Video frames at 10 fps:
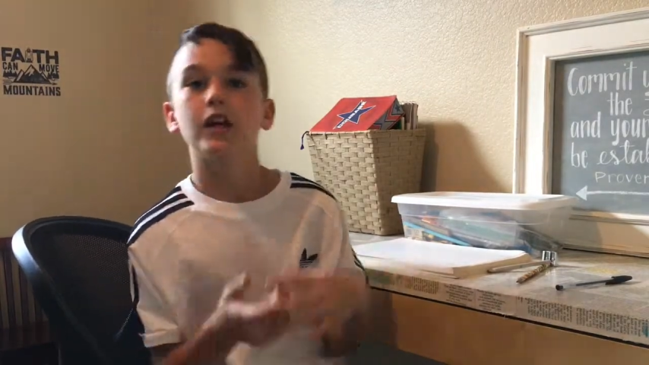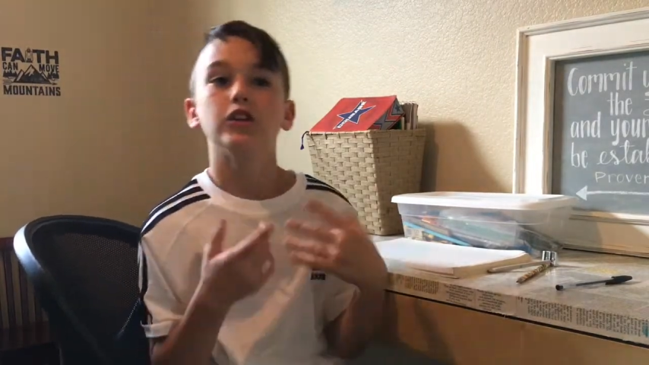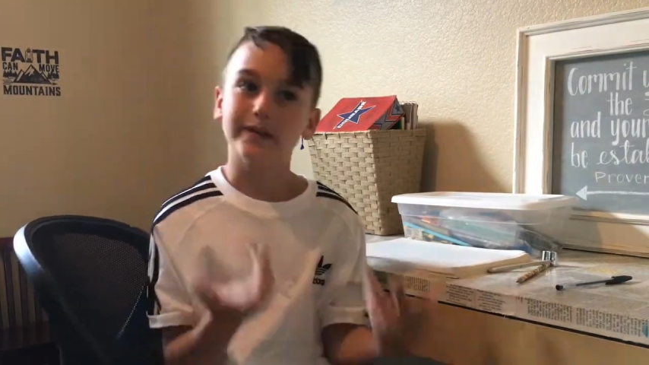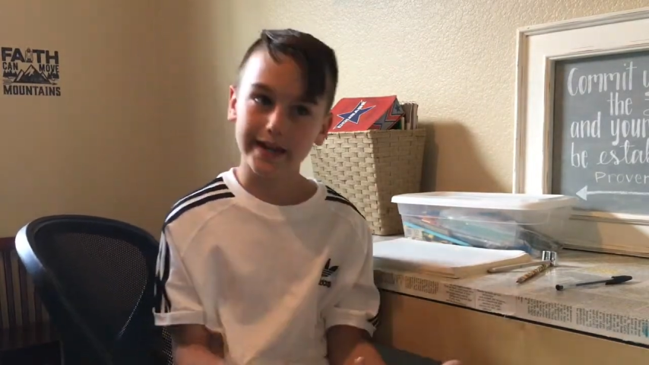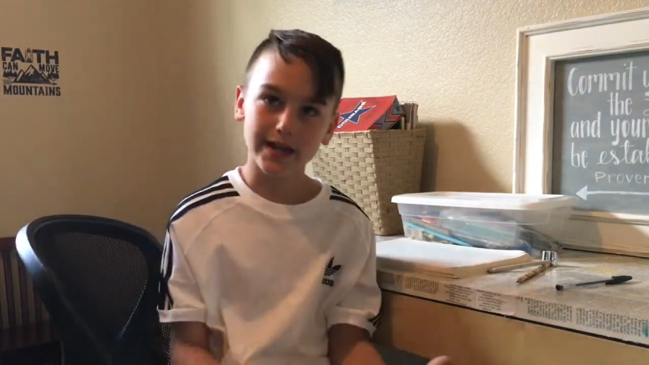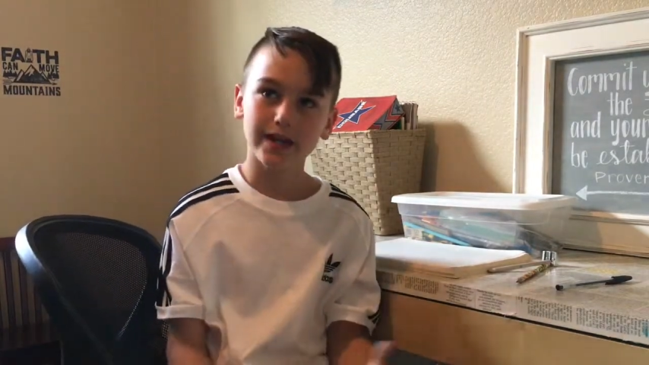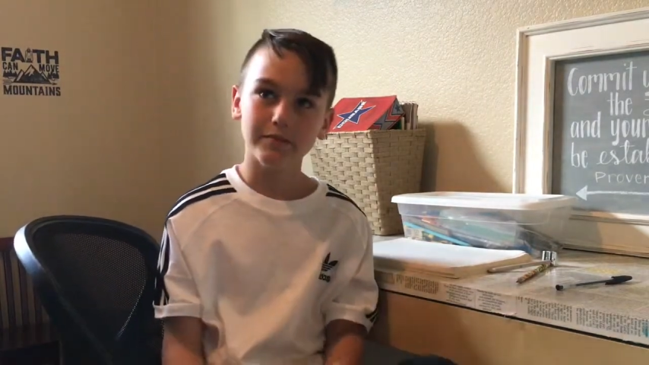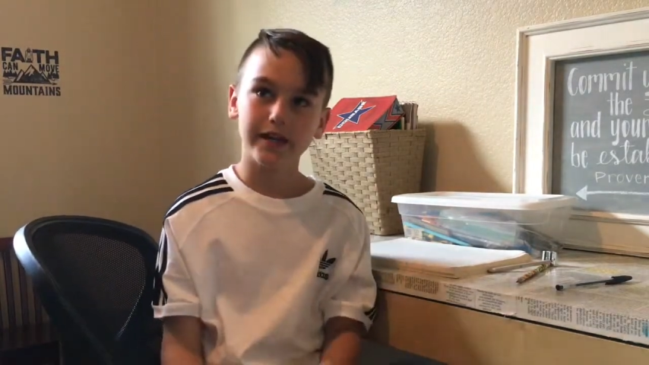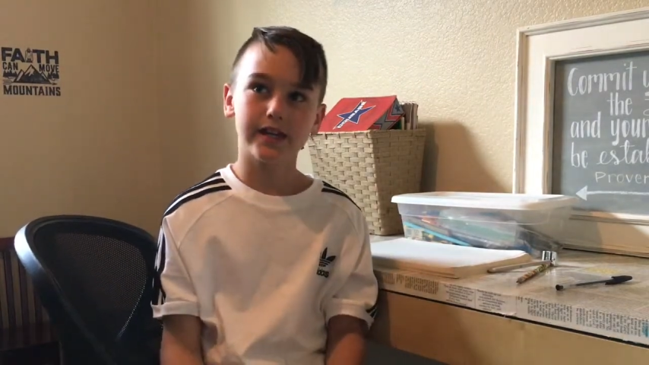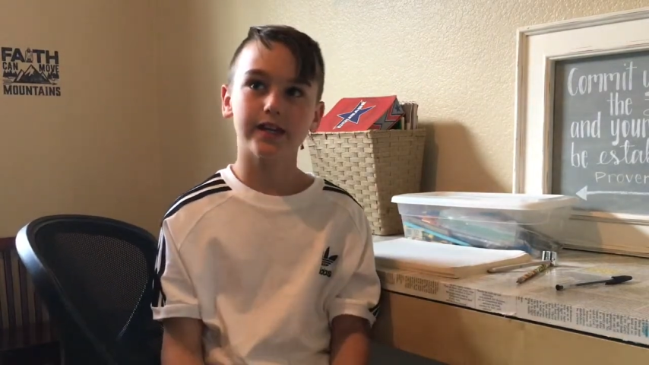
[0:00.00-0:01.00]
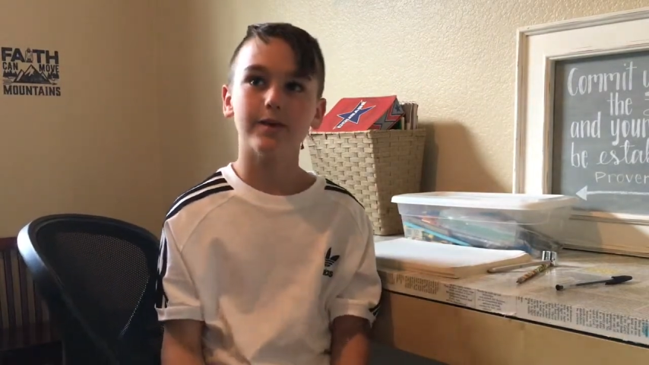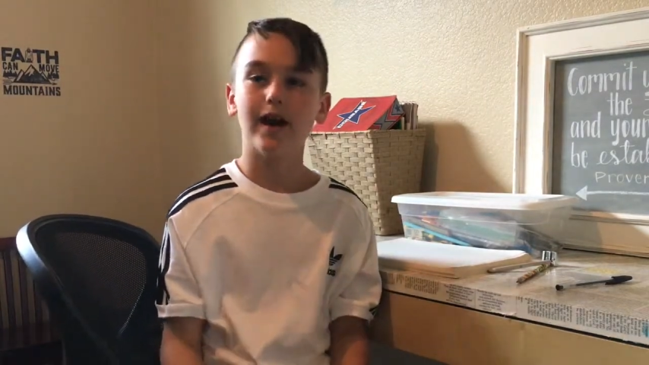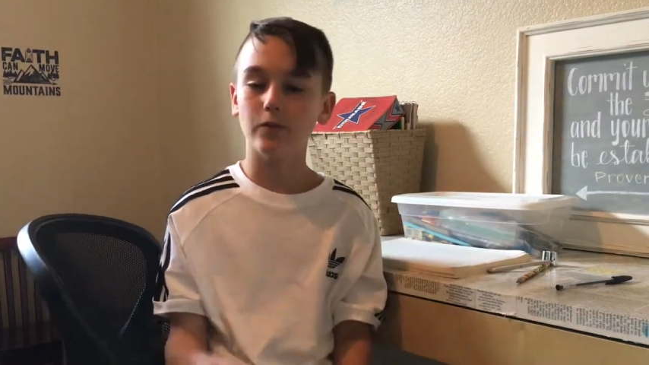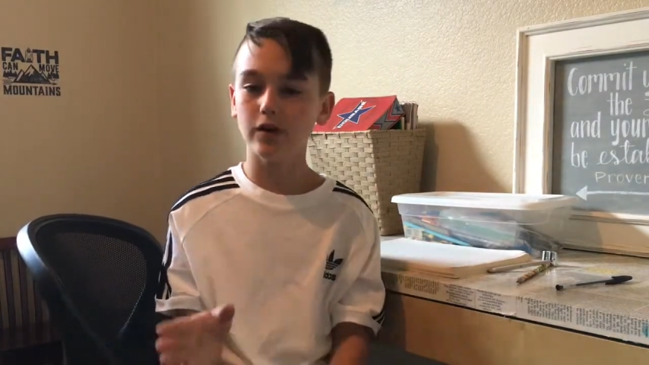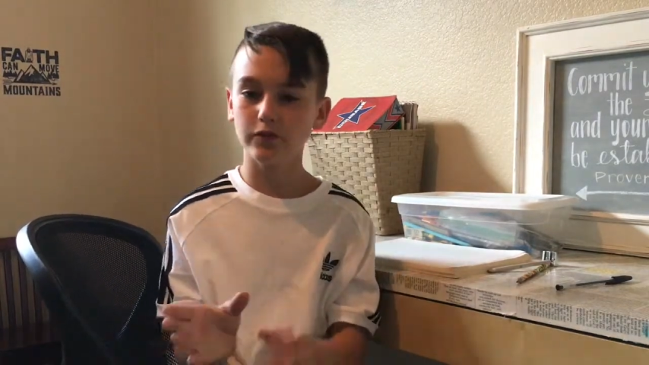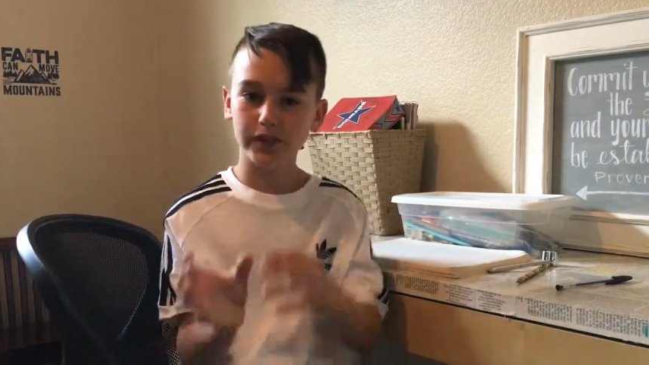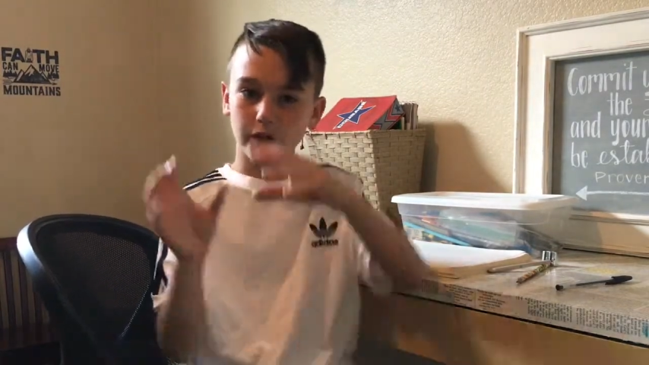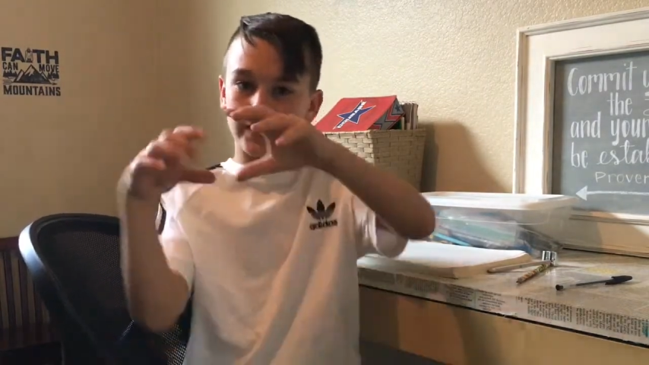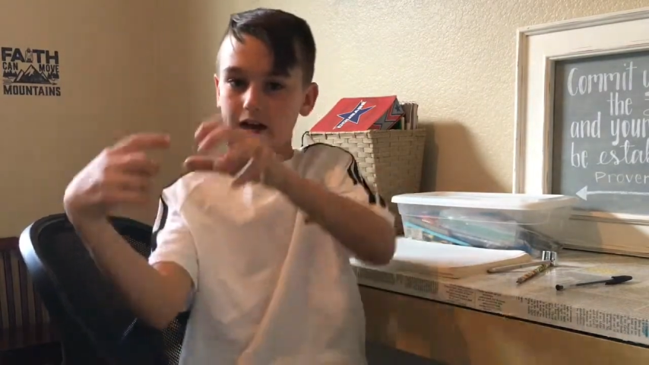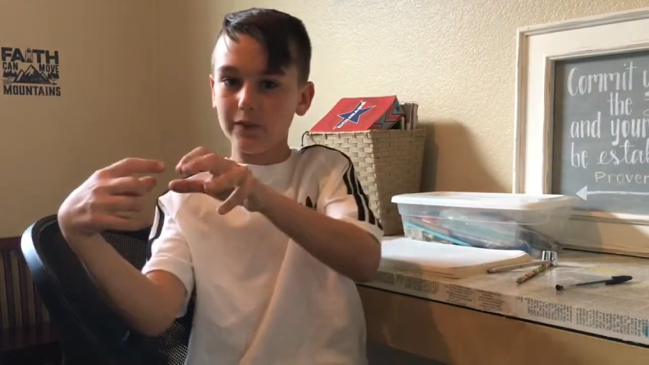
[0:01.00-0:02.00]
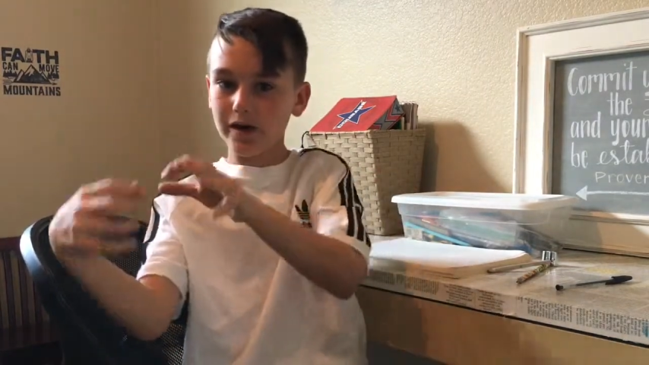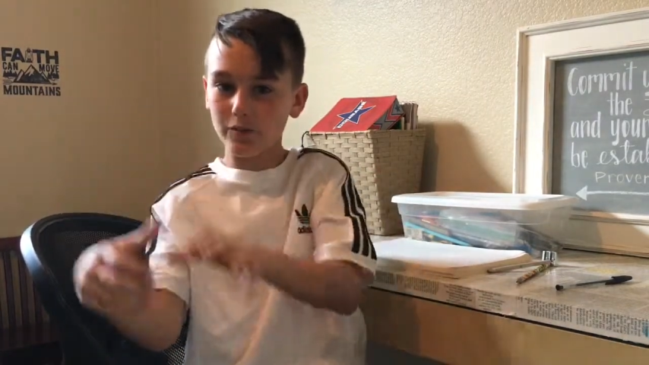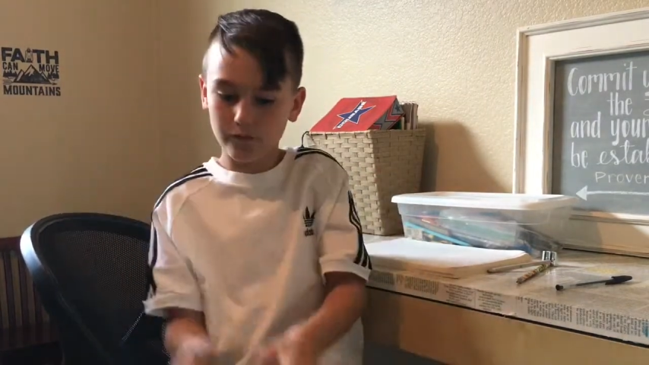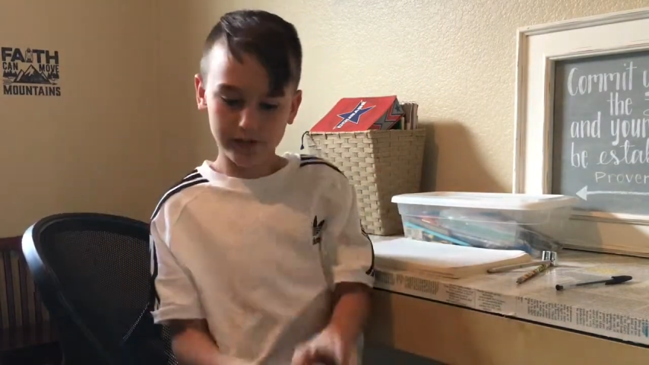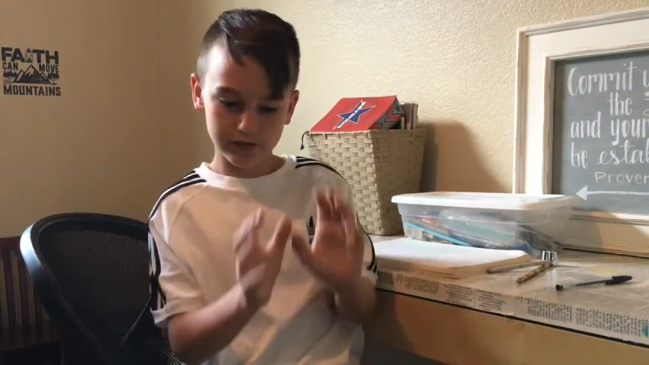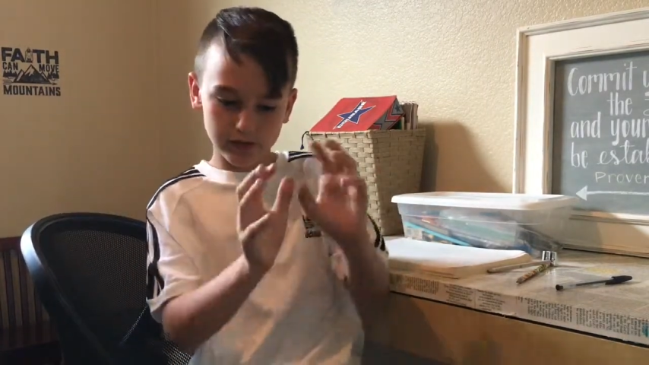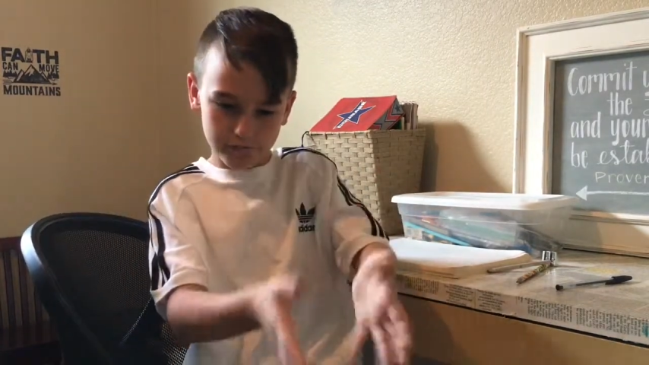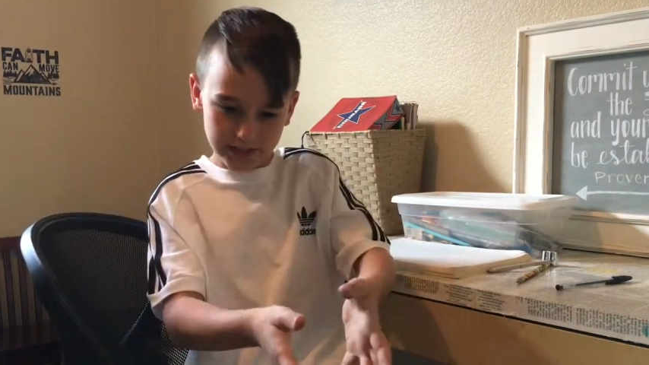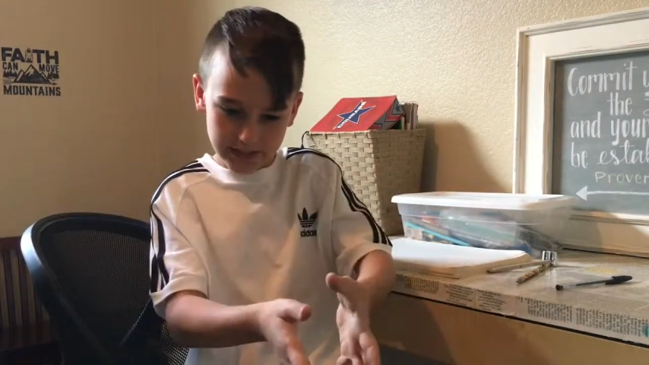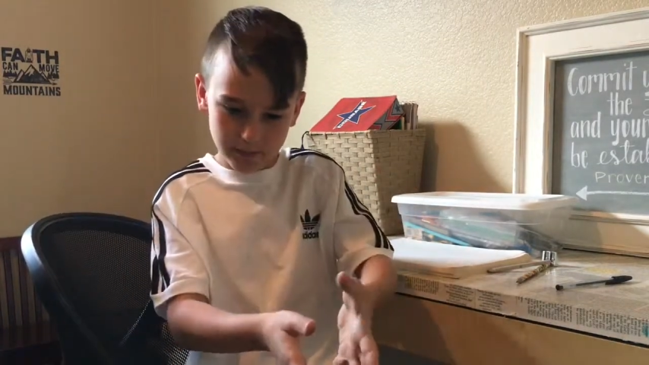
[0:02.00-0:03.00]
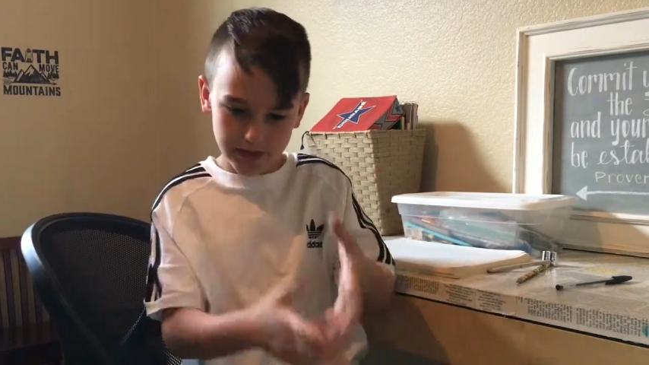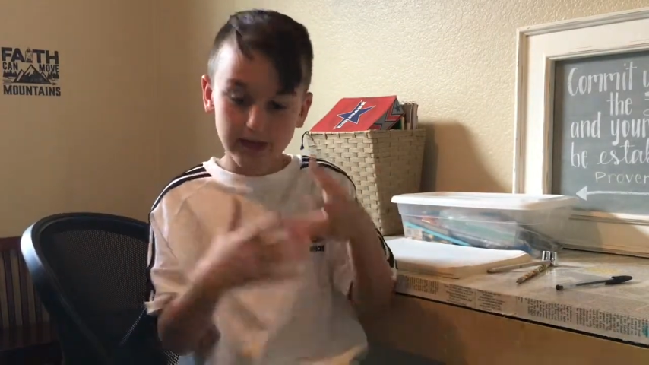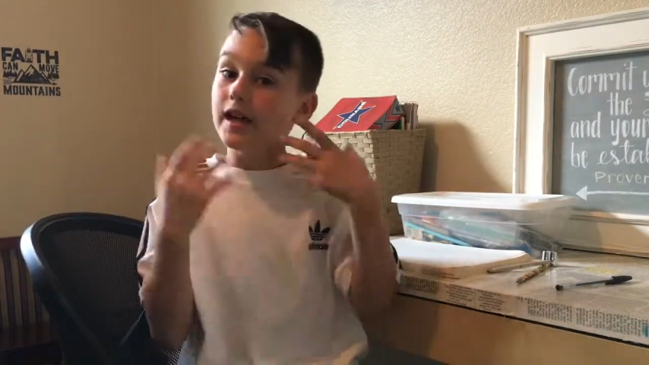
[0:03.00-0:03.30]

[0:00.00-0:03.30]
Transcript: You can make him have one feet going that way and one feet facing that way.